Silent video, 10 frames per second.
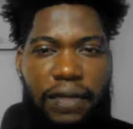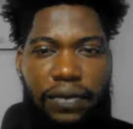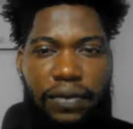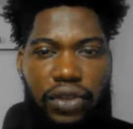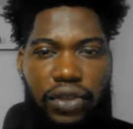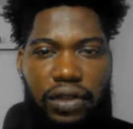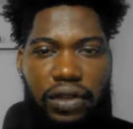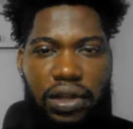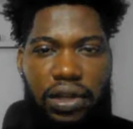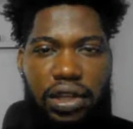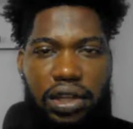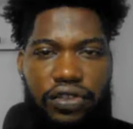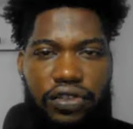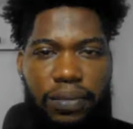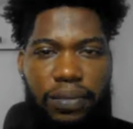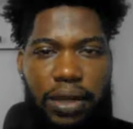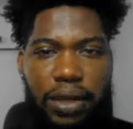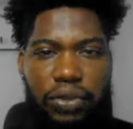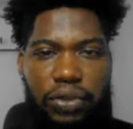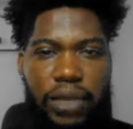folder, a sub
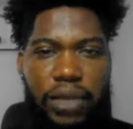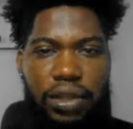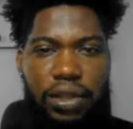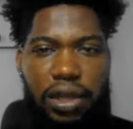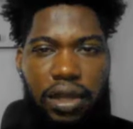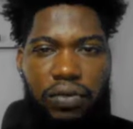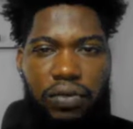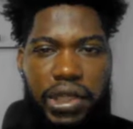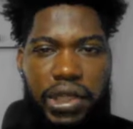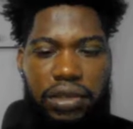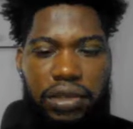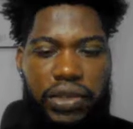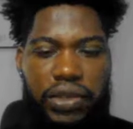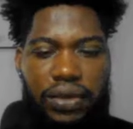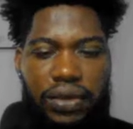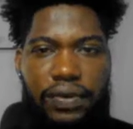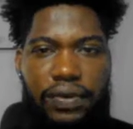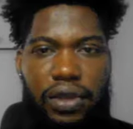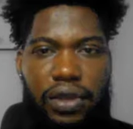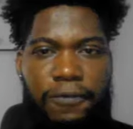domain, and which is a sub
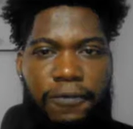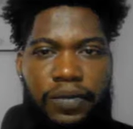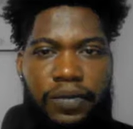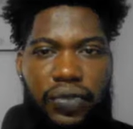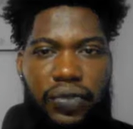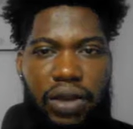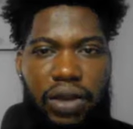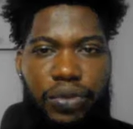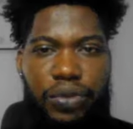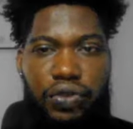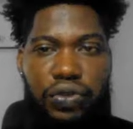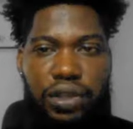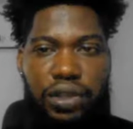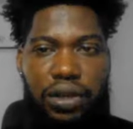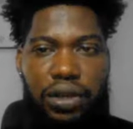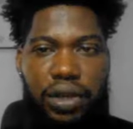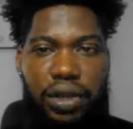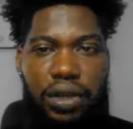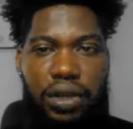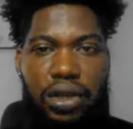folder I'll be using.
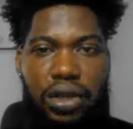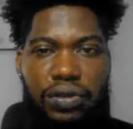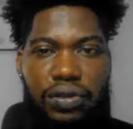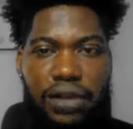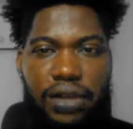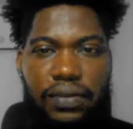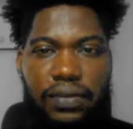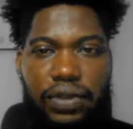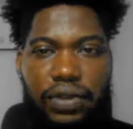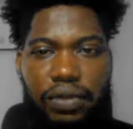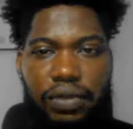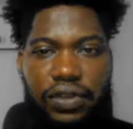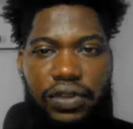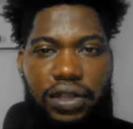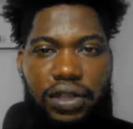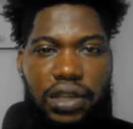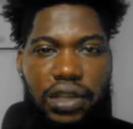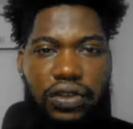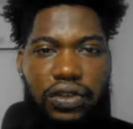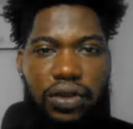Okay, so that sub folder I'll be using is,
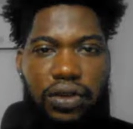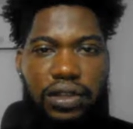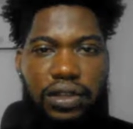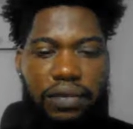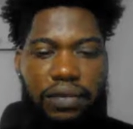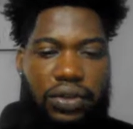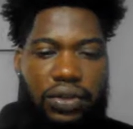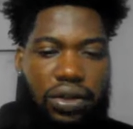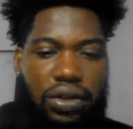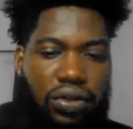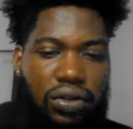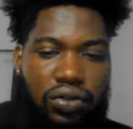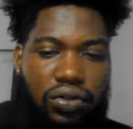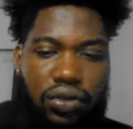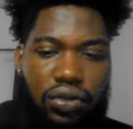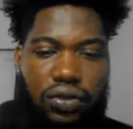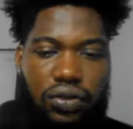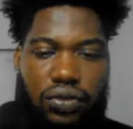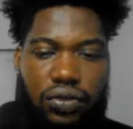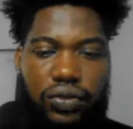I just call it tutor.
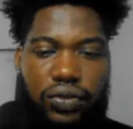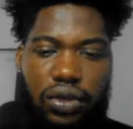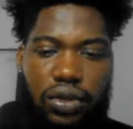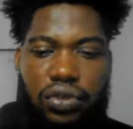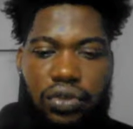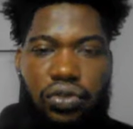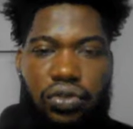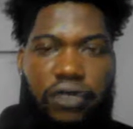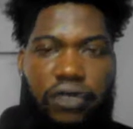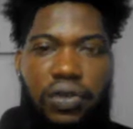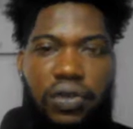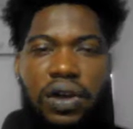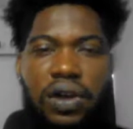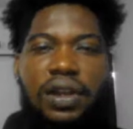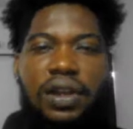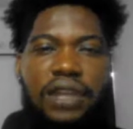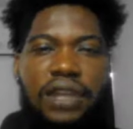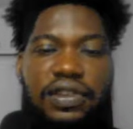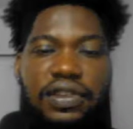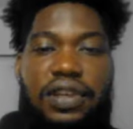So just for
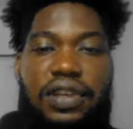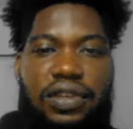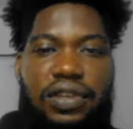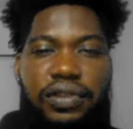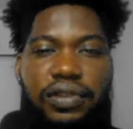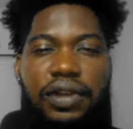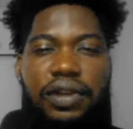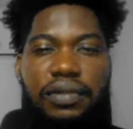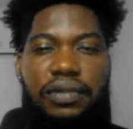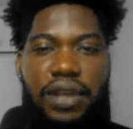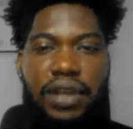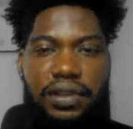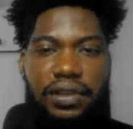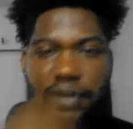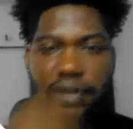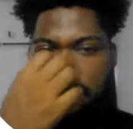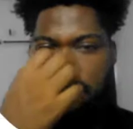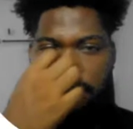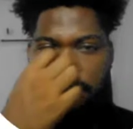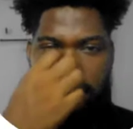lesson sake. So that is that
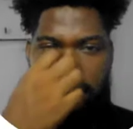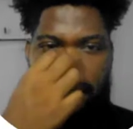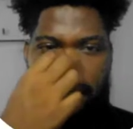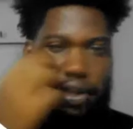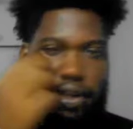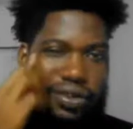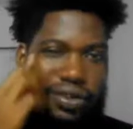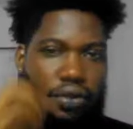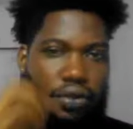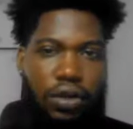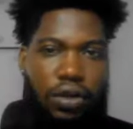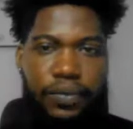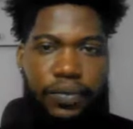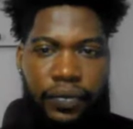for that. So